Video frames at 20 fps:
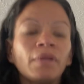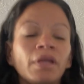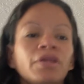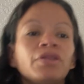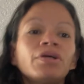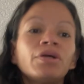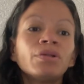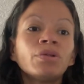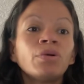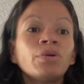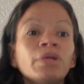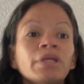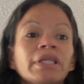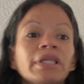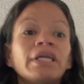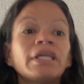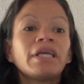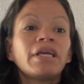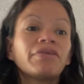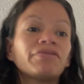The Lord
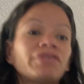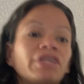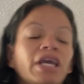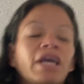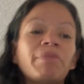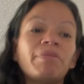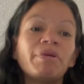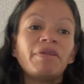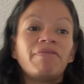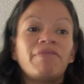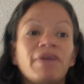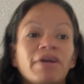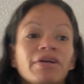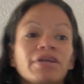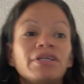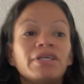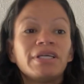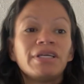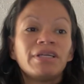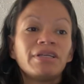then gives Ammon
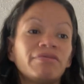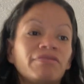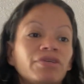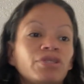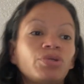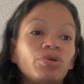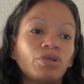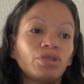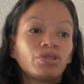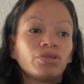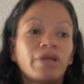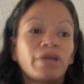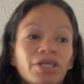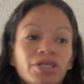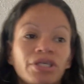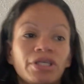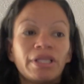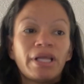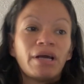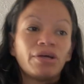very individual
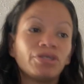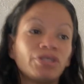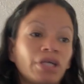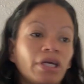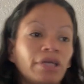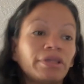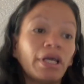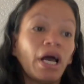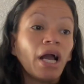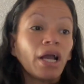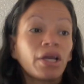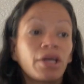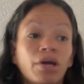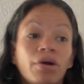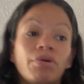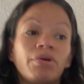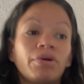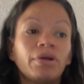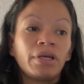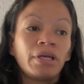direction. Thou shalt not
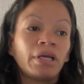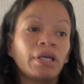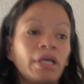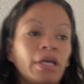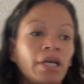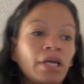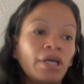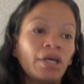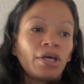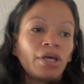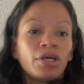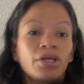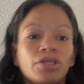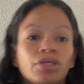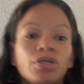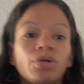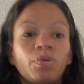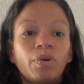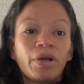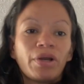go
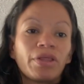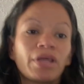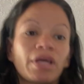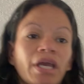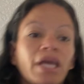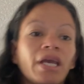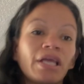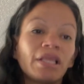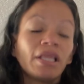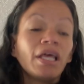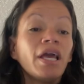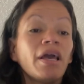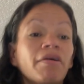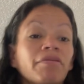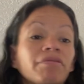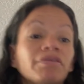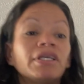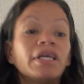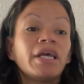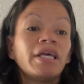to where the king
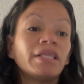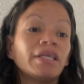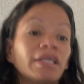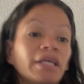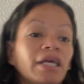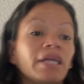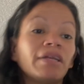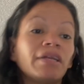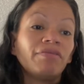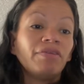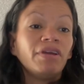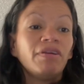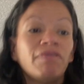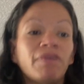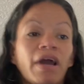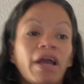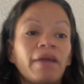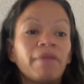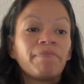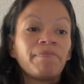lives in the land of
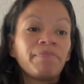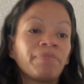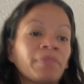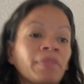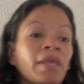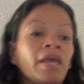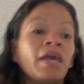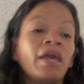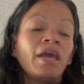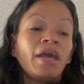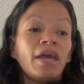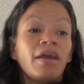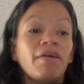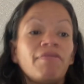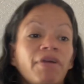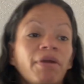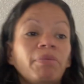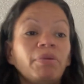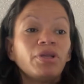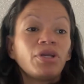Nephi.
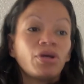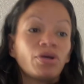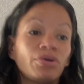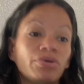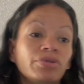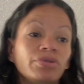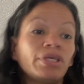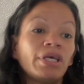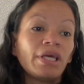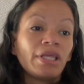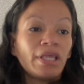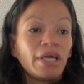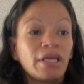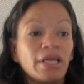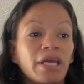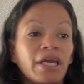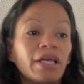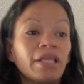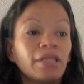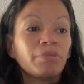If Ammon goes, then
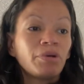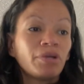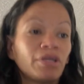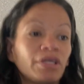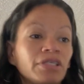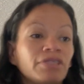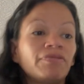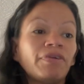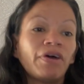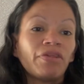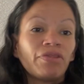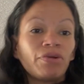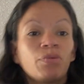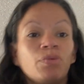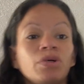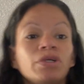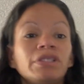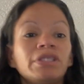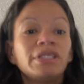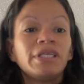King Lamoni's father
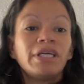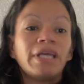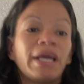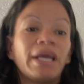will seek